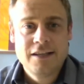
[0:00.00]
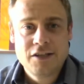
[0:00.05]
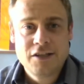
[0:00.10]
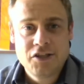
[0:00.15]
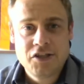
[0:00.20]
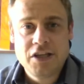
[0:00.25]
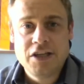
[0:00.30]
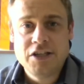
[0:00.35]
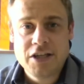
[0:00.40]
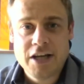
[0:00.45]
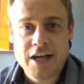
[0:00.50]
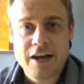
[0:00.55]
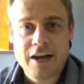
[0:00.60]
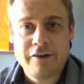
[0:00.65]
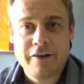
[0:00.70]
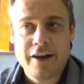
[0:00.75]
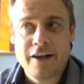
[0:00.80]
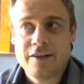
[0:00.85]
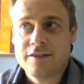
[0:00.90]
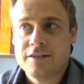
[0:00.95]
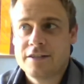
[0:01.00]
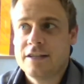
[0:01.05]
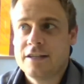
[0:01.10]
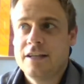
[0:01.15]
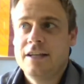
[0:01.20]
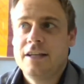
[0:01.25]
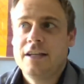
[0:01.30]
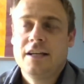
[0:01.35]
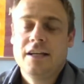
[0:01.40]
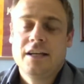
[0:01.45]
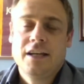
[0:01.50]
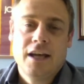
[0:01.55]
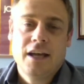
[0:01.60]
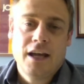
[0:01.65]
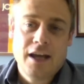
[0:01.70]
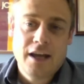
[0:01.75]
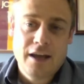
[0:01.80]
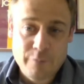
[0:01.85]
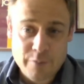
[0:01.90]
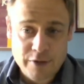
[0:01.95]
CGRS,
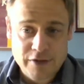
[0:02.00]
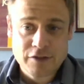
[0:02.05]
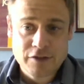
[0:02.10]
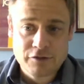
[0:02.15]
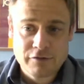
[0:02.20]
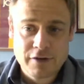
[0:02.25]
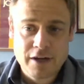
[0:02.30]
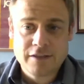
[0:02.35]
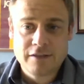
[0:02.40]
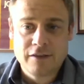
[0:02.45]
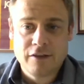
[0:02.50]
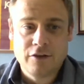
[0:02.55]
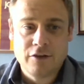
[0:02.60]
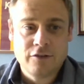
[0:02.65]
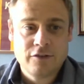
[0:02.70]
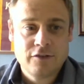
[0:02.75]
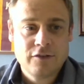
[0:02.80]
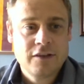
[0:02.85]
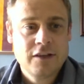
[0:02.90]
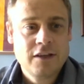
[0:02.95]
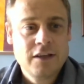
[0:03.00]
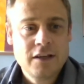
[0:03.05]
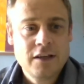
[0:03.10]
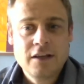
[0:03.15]
and business rates loans.